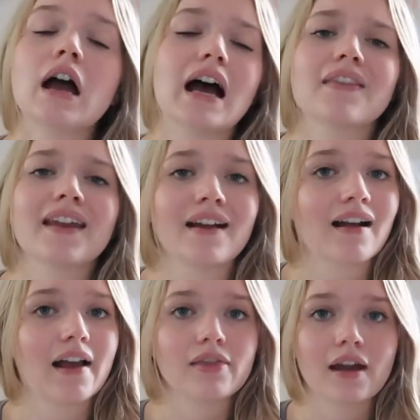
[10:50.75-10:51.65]
had like a
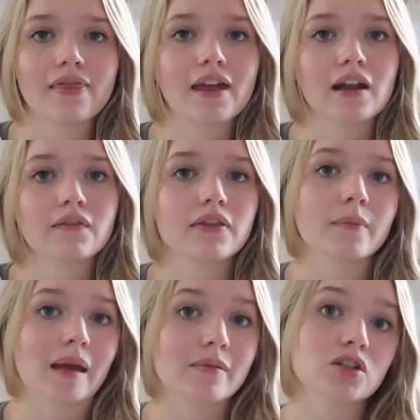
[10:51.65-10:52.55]
guideline that if
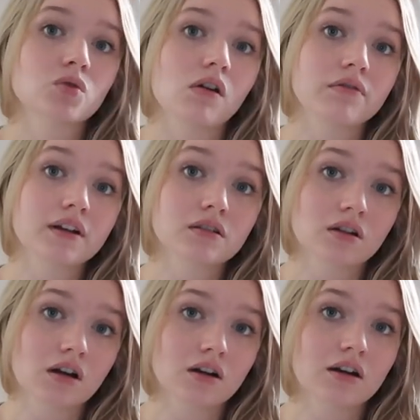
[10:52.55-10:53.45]
the baby's 12 weeks or
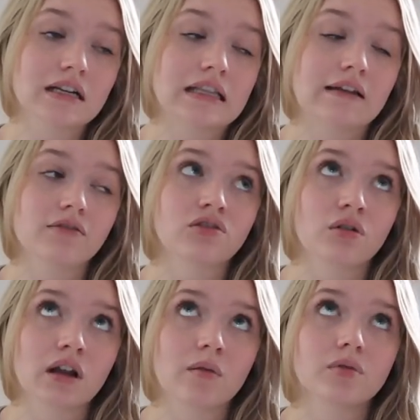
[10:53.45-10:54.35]
younger and they've
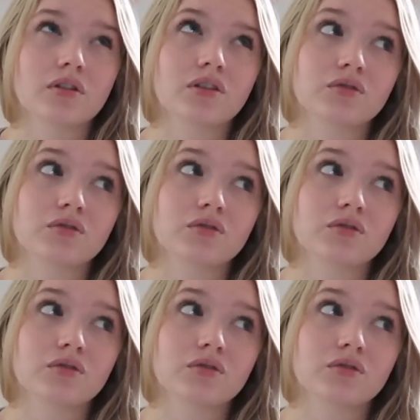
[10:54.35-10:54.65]
thrown up